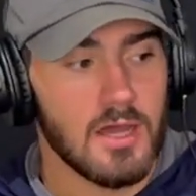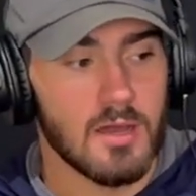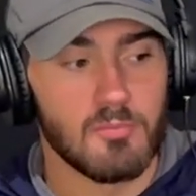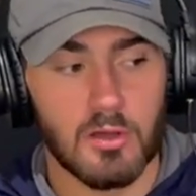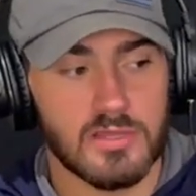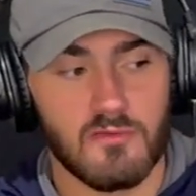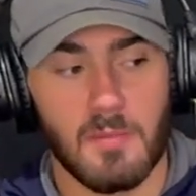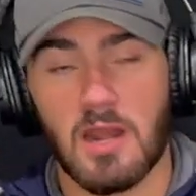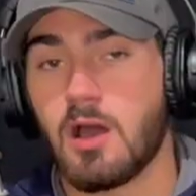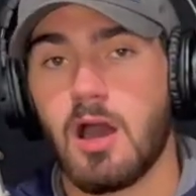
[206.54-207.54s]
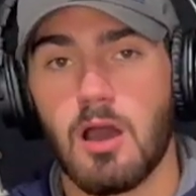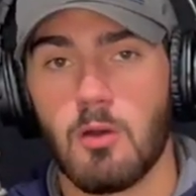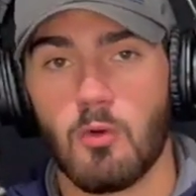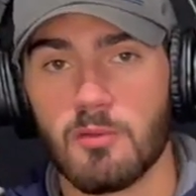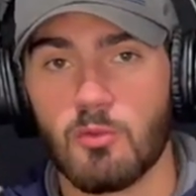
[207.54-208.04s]
Both have about a
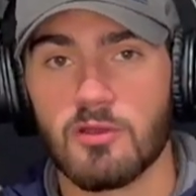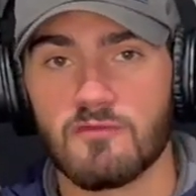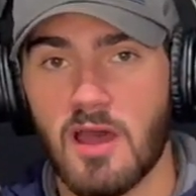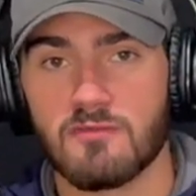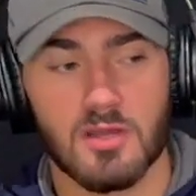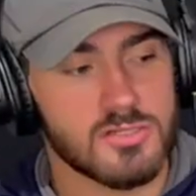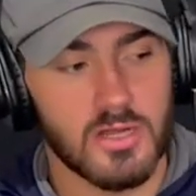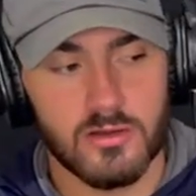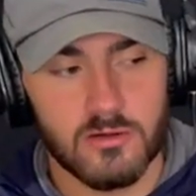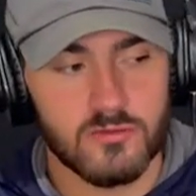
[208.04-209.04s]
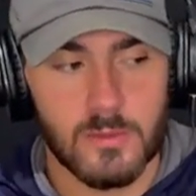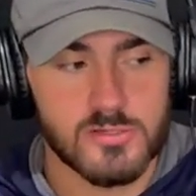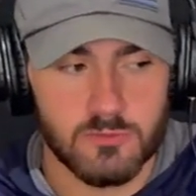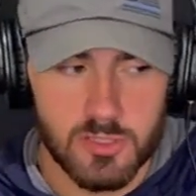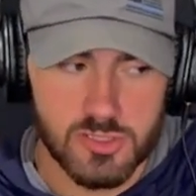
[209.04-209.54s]
1.5 touchdown to
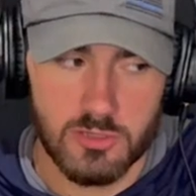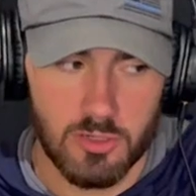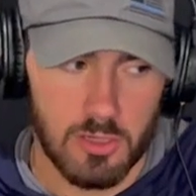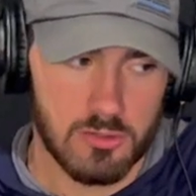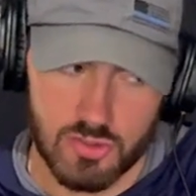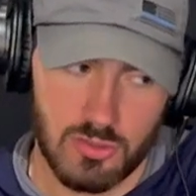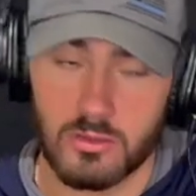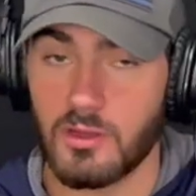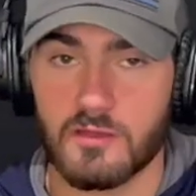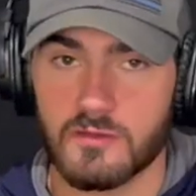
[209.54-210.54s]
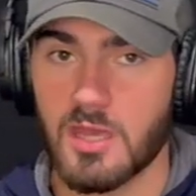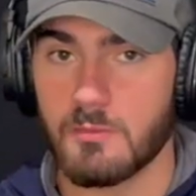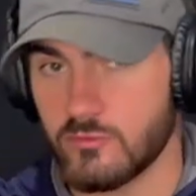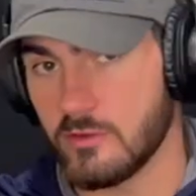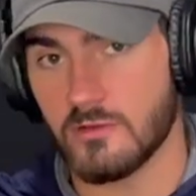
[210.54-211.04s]
interception ratio. Gardner started less
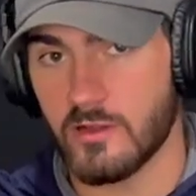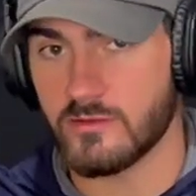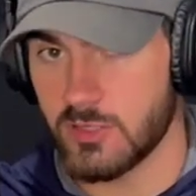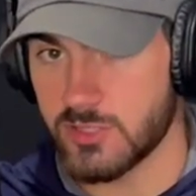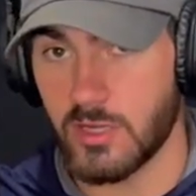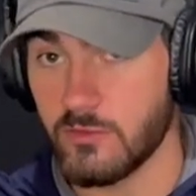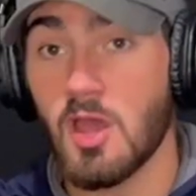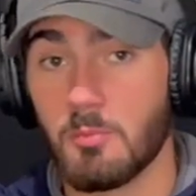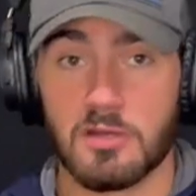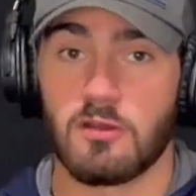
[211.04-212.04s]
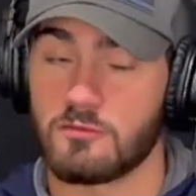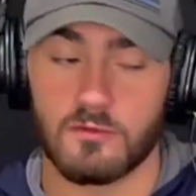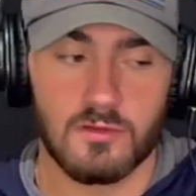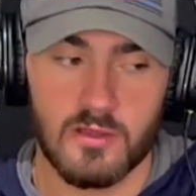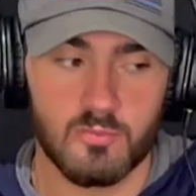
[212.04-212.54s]
games, so he has less touchdowns, but he also
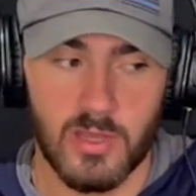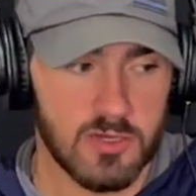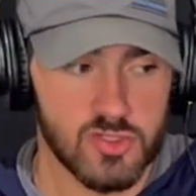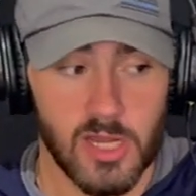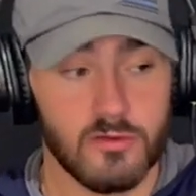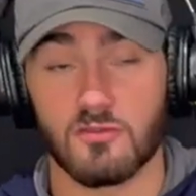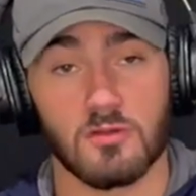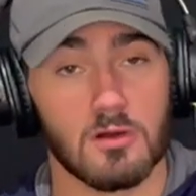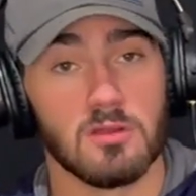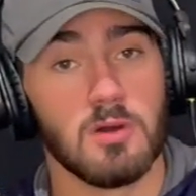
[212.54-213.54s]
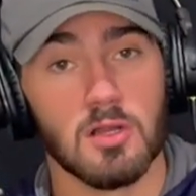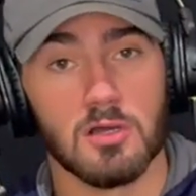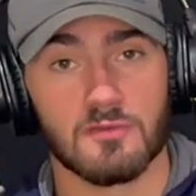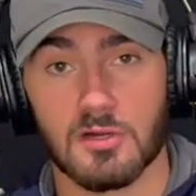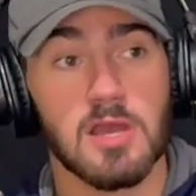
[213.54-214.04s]
has less picks. Jalen is turning the ball
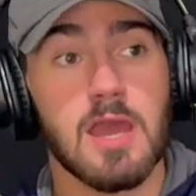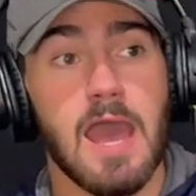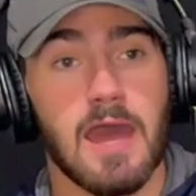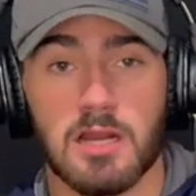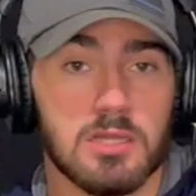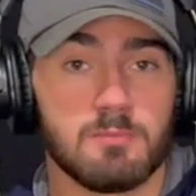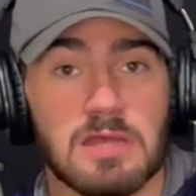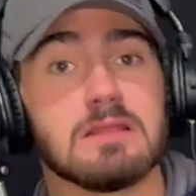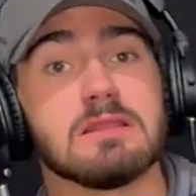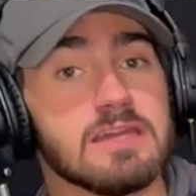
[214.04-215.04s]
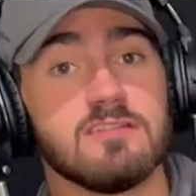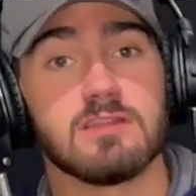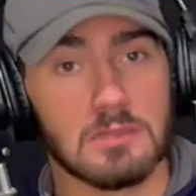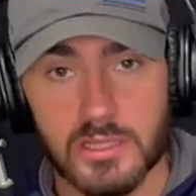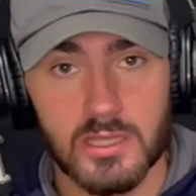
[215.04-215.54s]
over at a clip that leads the
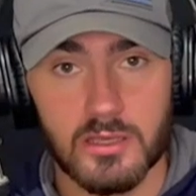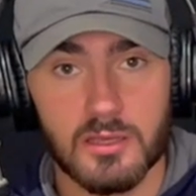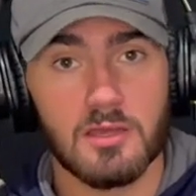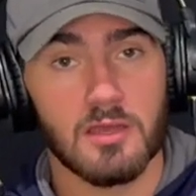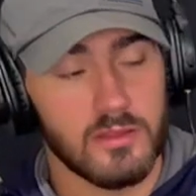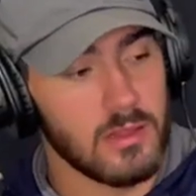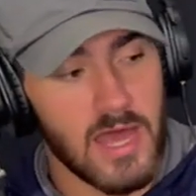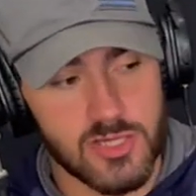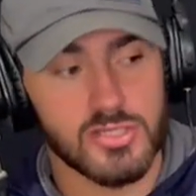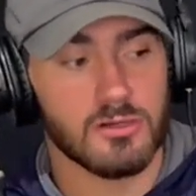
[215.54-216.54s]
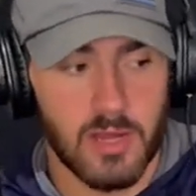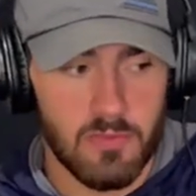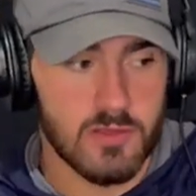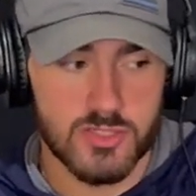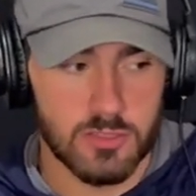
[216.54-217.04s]
league the last year
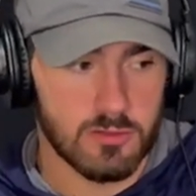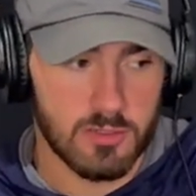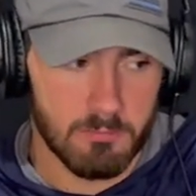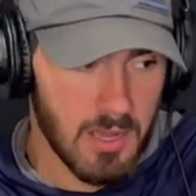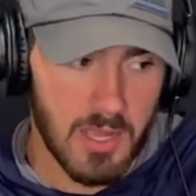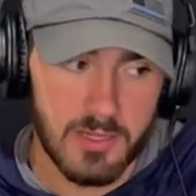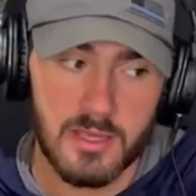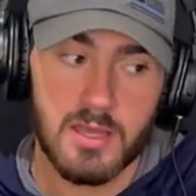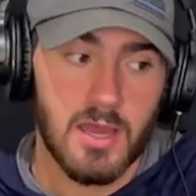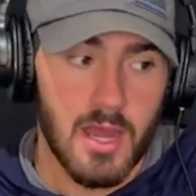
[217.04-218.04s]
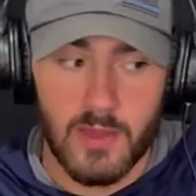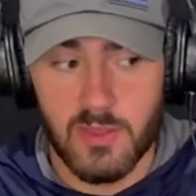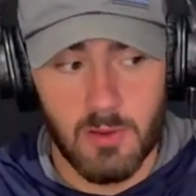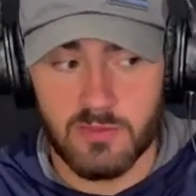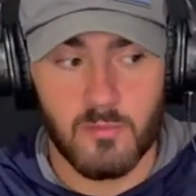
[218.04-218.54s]
and this year combined. And they
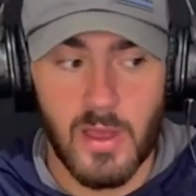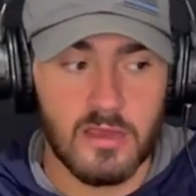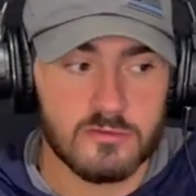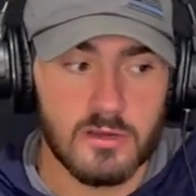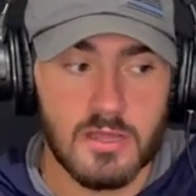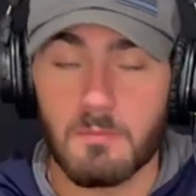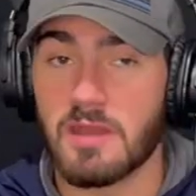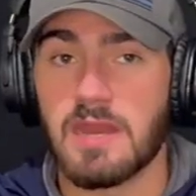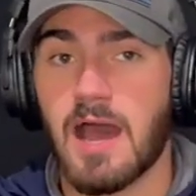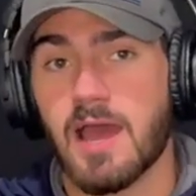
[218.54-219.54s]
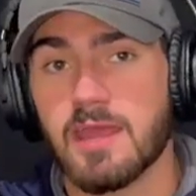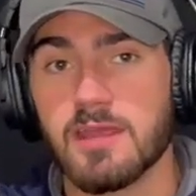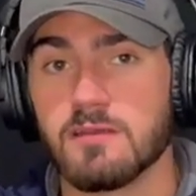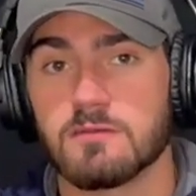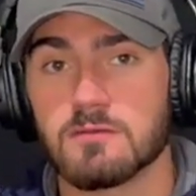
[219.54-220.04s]
both have a pass rating mid to high
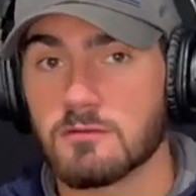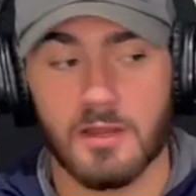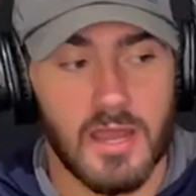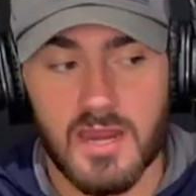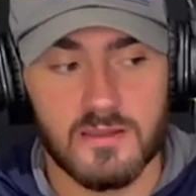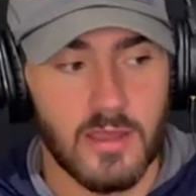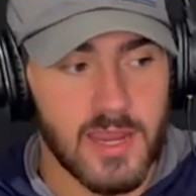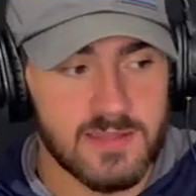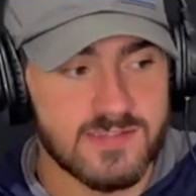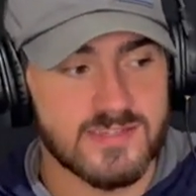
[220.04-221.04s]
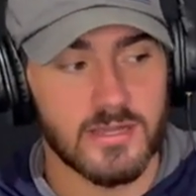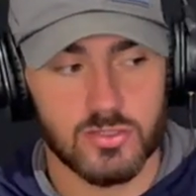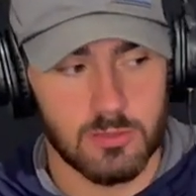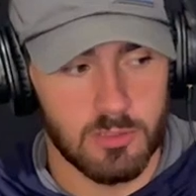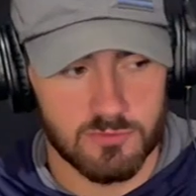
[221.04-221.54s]
80s, right? 80, 86
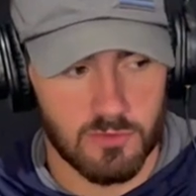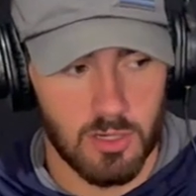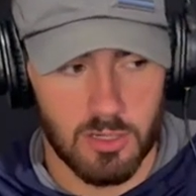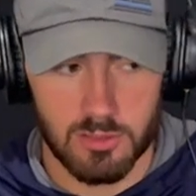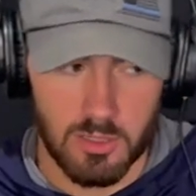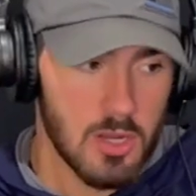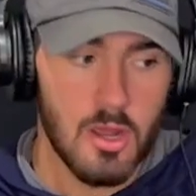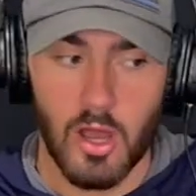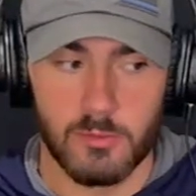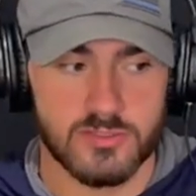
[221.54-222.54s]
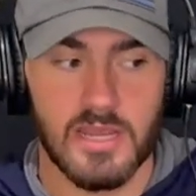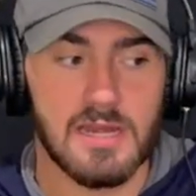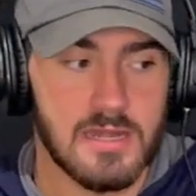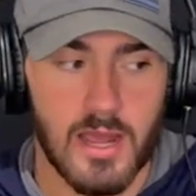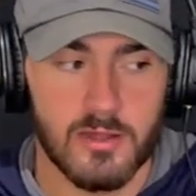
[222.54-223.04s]
almost for Gardner, almost
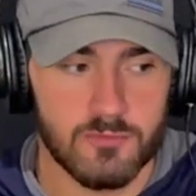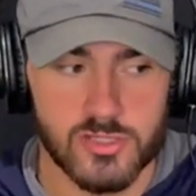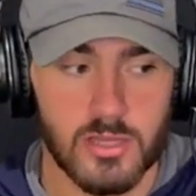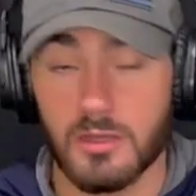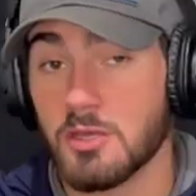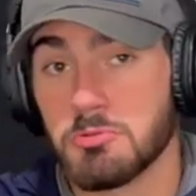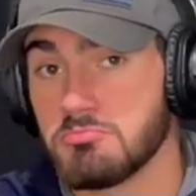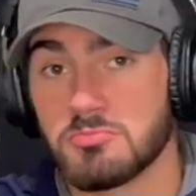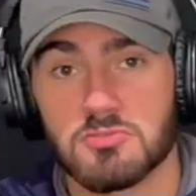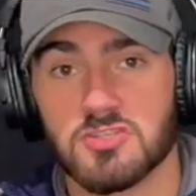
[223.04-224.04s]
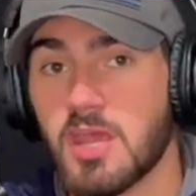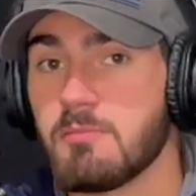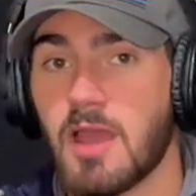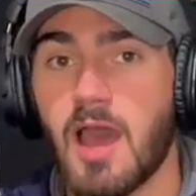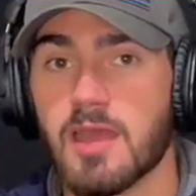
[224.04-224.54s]
89 for Jalen.
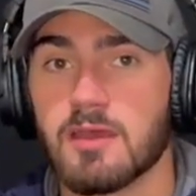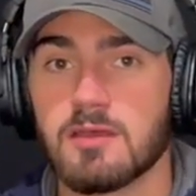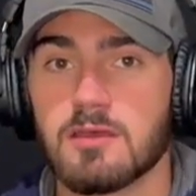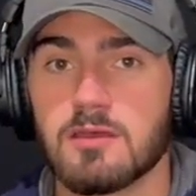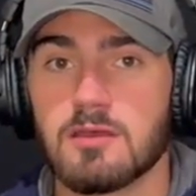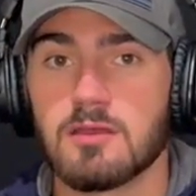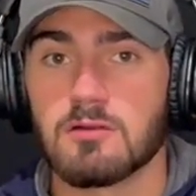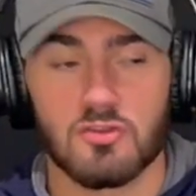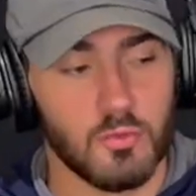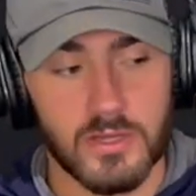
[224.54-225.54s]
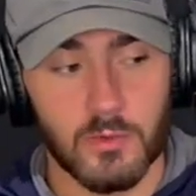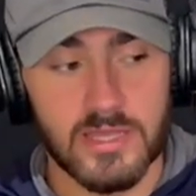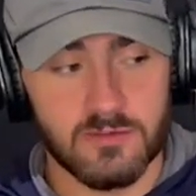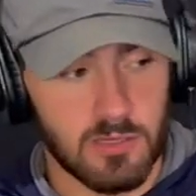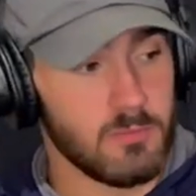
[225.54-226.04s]
Same guy. Right, so we
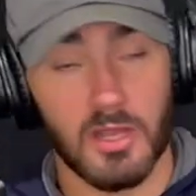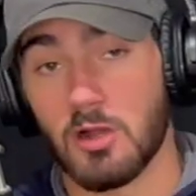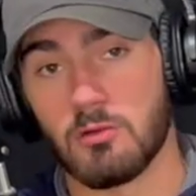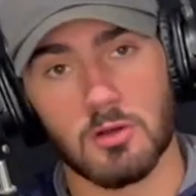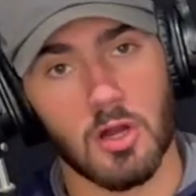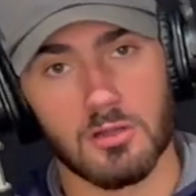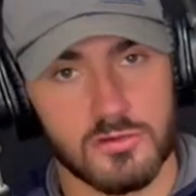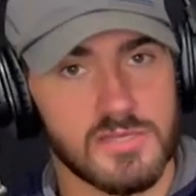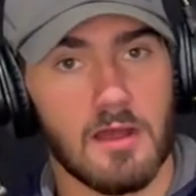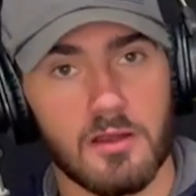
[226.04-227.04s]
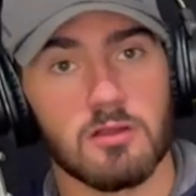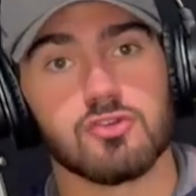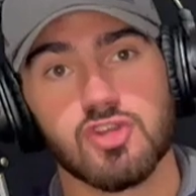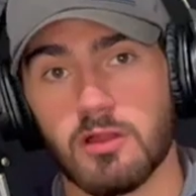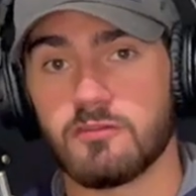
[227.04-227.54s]
can sit here and be like, oh, Gardner's down here
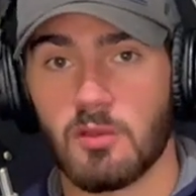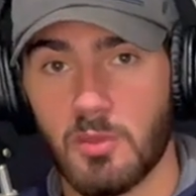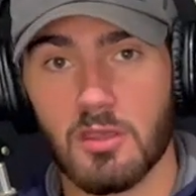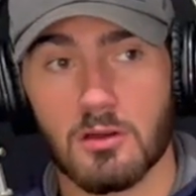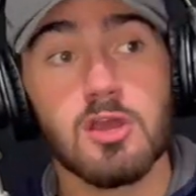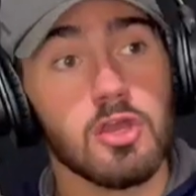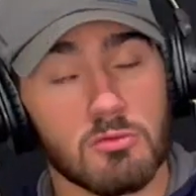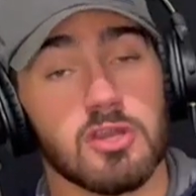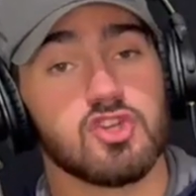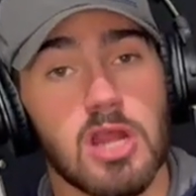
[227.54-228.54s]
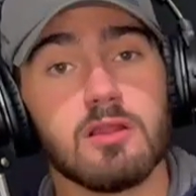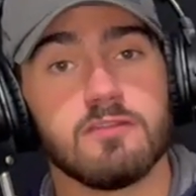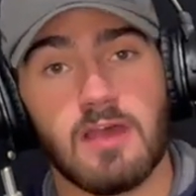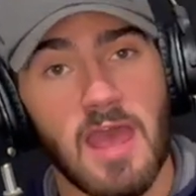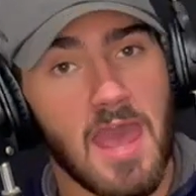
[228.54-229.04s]
and Jalen's up here. You're right,
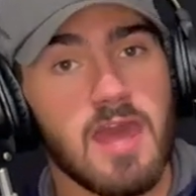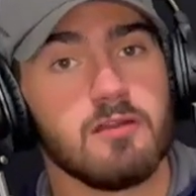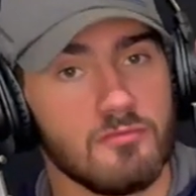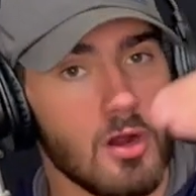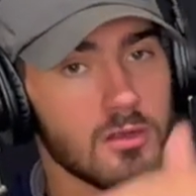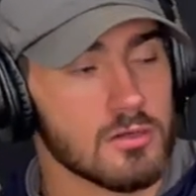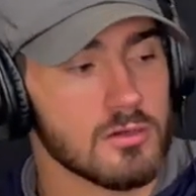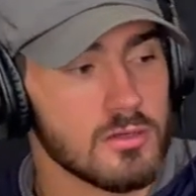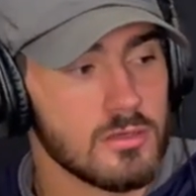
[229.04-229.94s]
Jalen's ahead of Gardner.